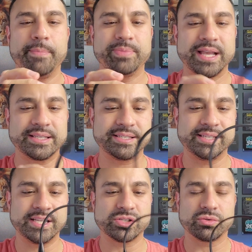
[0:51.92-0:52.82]
that
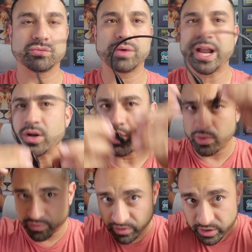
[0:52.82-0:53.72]
sits right
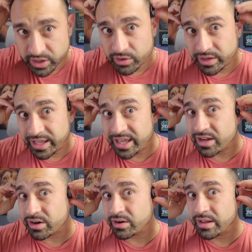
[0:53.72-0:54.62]
over your
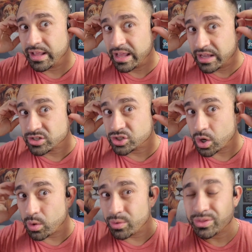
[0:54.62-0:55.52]
ear.
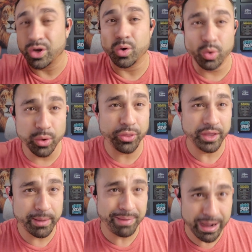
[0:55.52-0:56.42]
So the cool
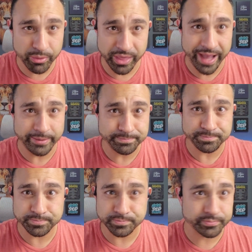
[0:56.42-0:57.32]
thing about that,
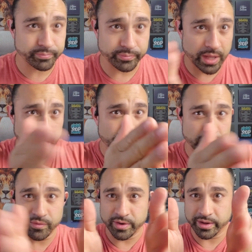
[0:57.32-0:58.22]
I'm
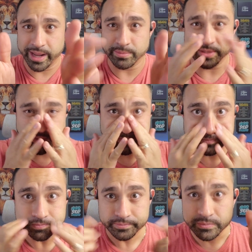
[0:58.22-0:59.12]
looking over here, camera's here.
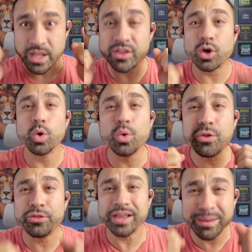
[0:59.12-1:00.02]
The
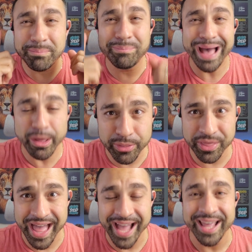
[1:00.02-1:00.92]
cool thing about
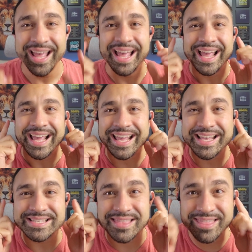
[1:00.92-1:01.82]
that
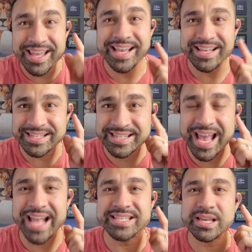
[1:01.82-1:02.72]
is this
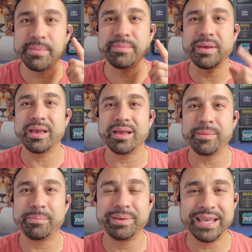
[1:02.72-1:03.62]
ends up
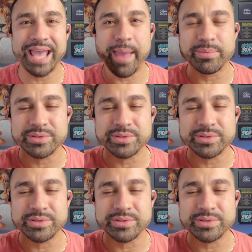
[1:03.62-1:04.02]
being able